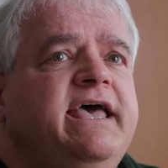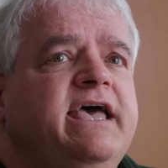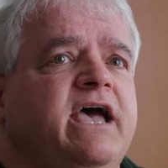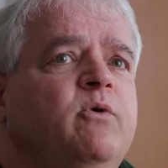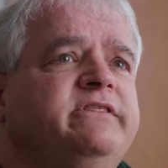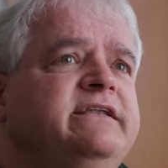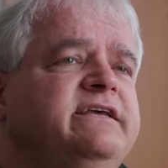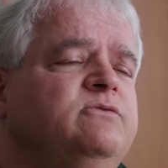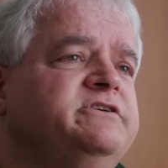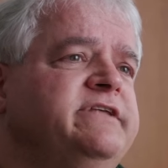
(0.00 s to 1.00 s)
And what they
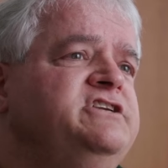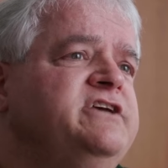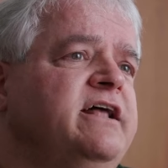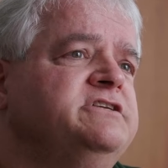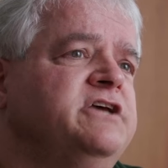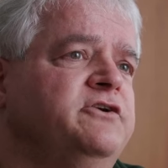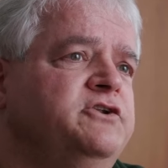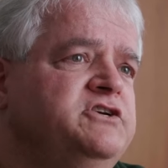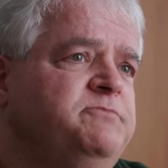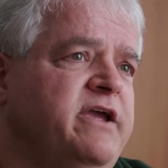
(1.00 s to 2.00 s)
did was they challenged other
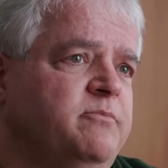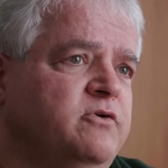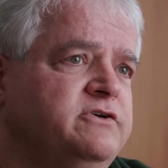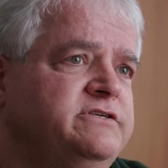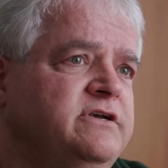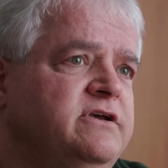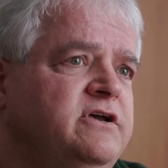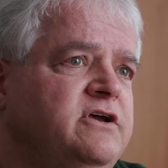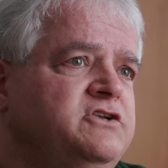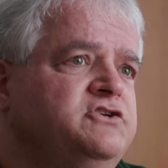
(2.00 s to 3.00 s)
newspapers
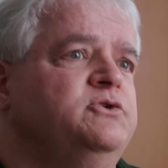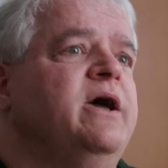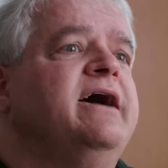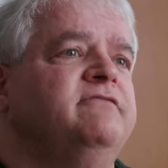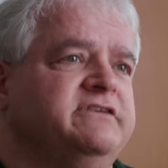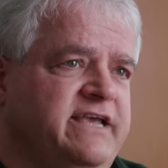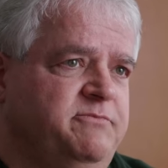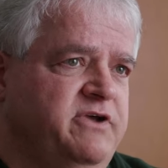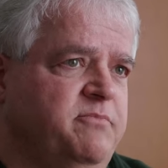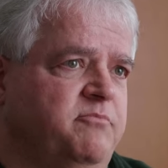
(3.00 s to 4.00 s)
to have the same
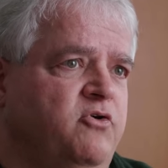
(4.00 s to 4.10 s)
type of